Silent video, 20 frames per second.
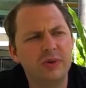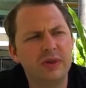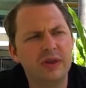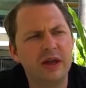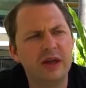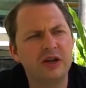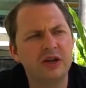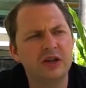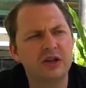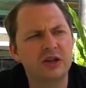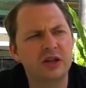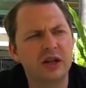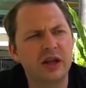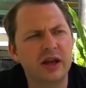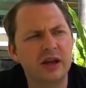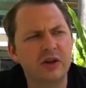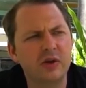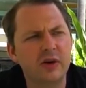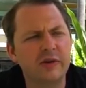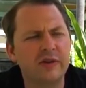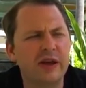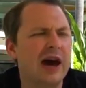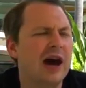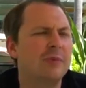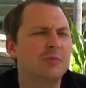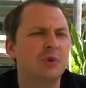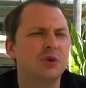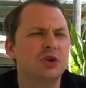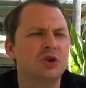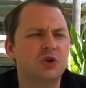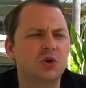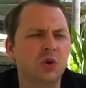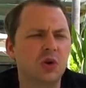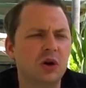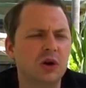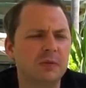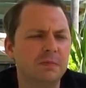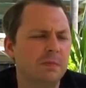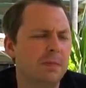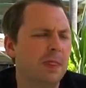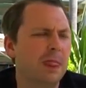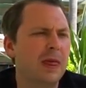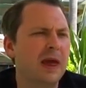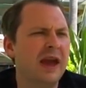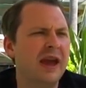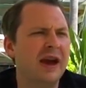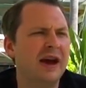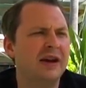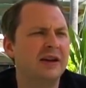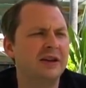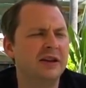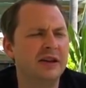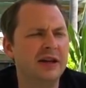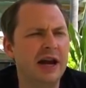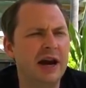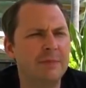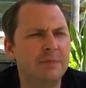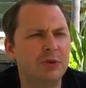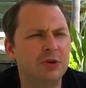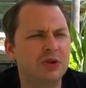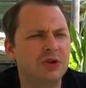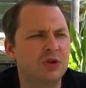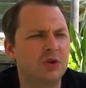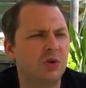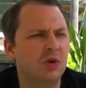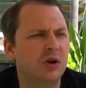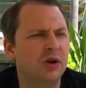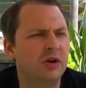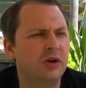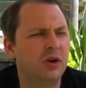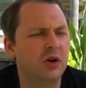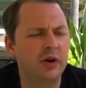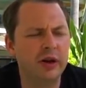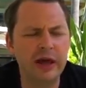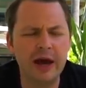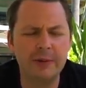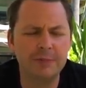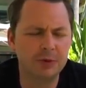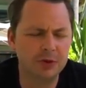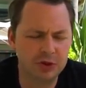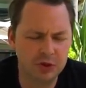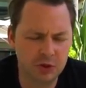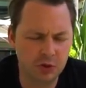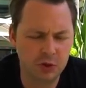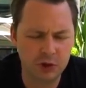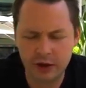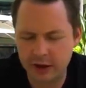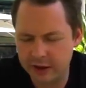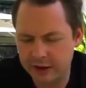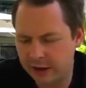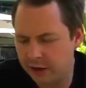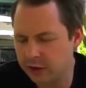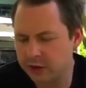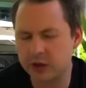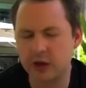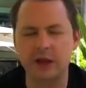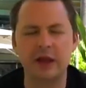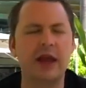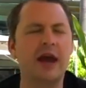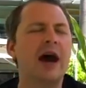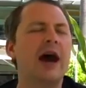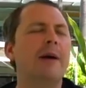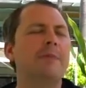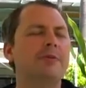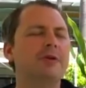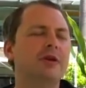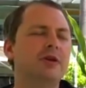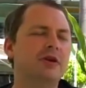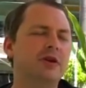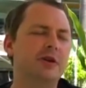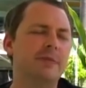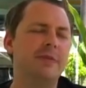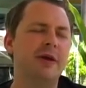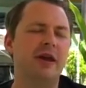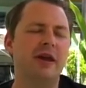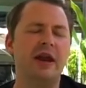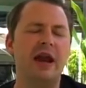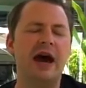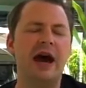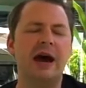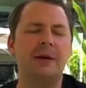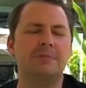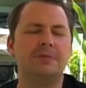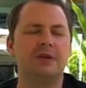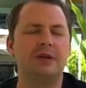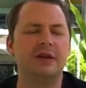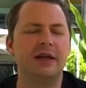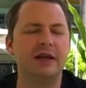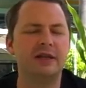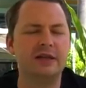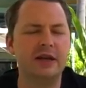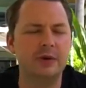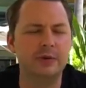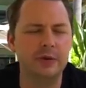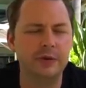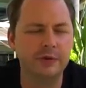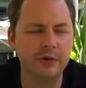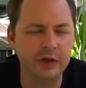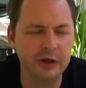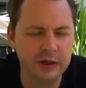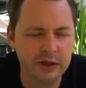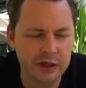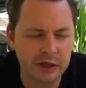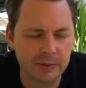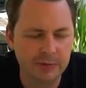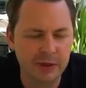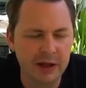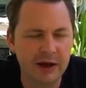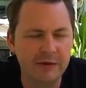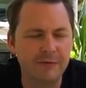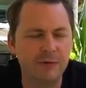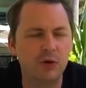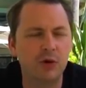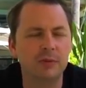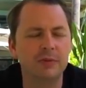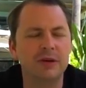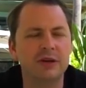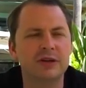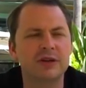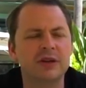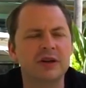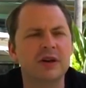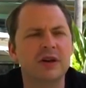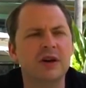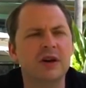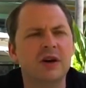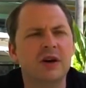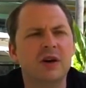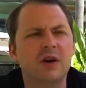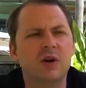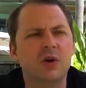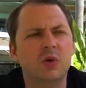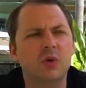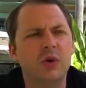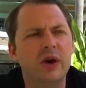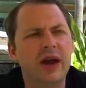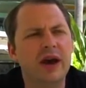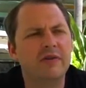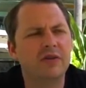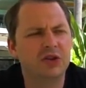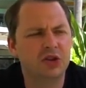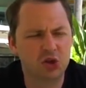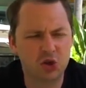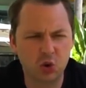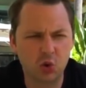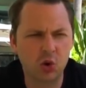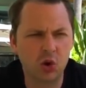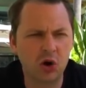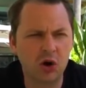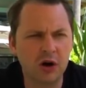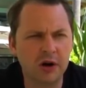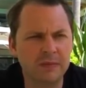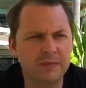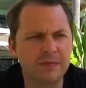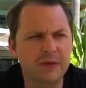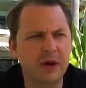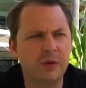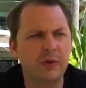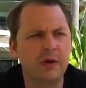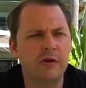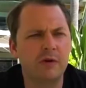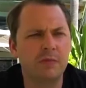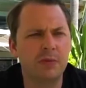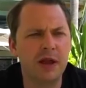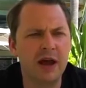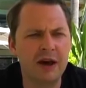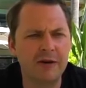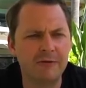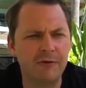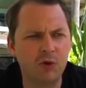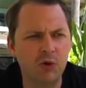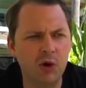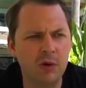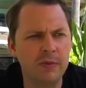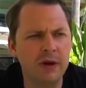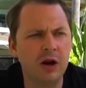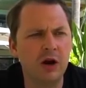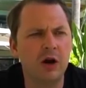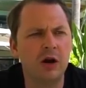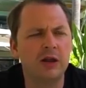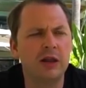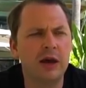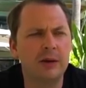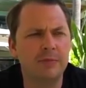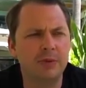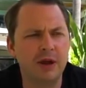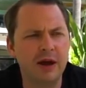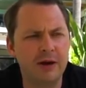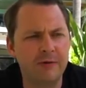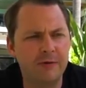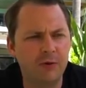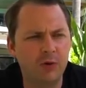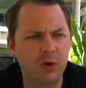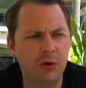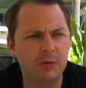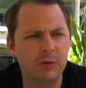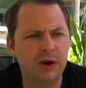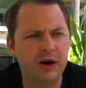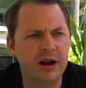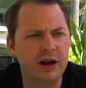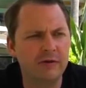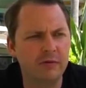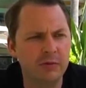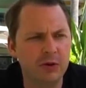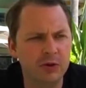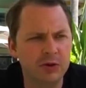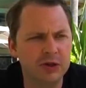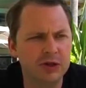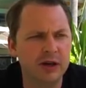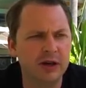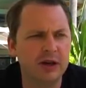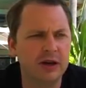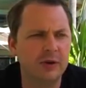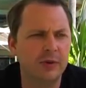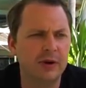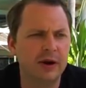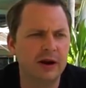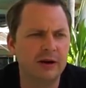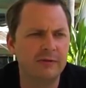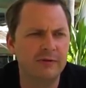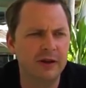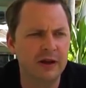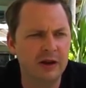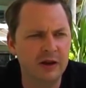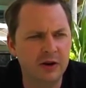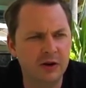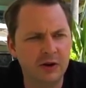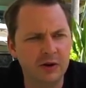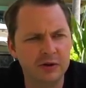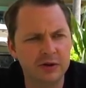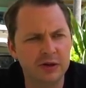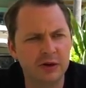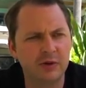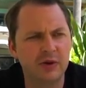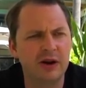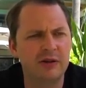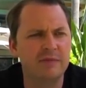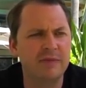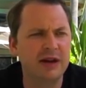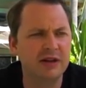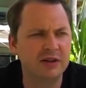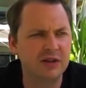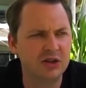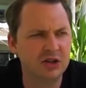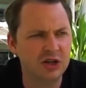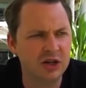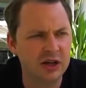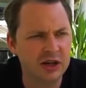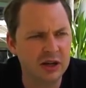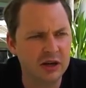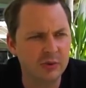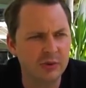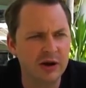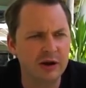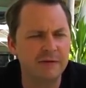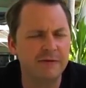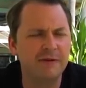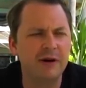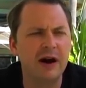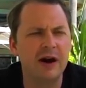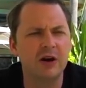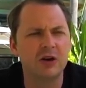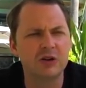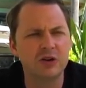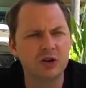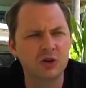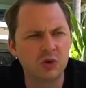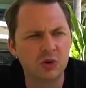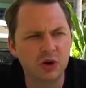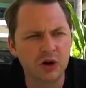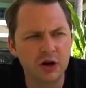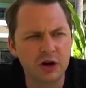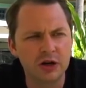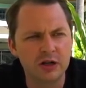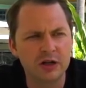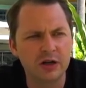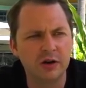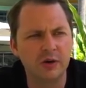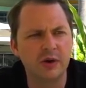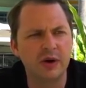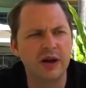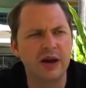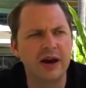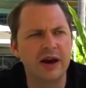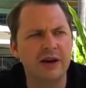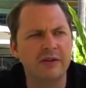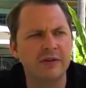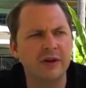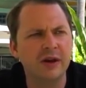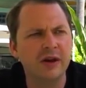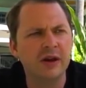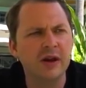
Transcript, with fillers: they just, like, you have the Apple Store, and in the Apple Store, you go to the Apple Store and here's all the apps, and there's a million apps. And that's how we really see the platform is, we have a store and we have a platform, and on that platform we're going to have music, and we're going to have videos, and we're going to have messaging, and we're going to have file storage, and we're going to have